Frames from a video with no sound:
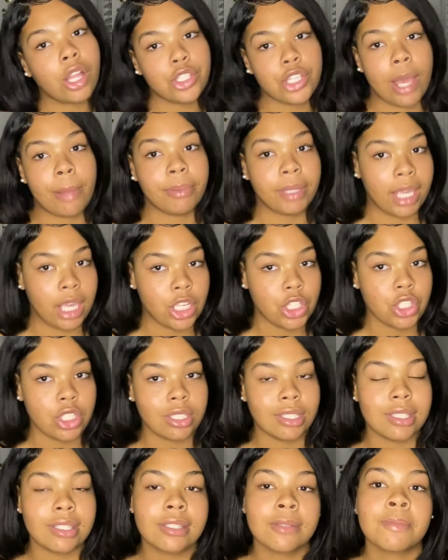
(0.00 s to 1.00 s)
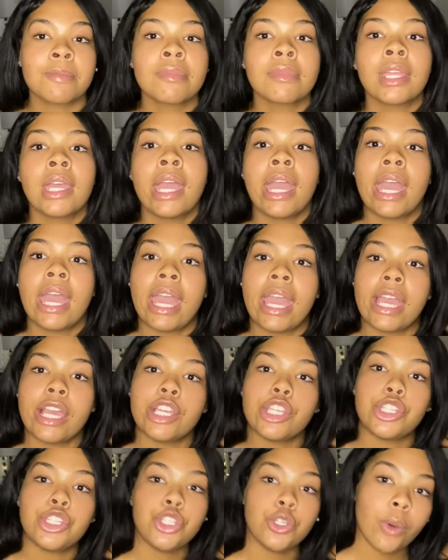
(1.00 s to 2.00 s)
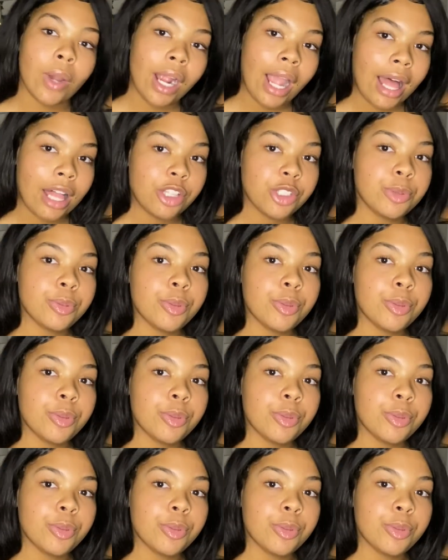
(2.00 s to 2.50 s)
applications. You are eligible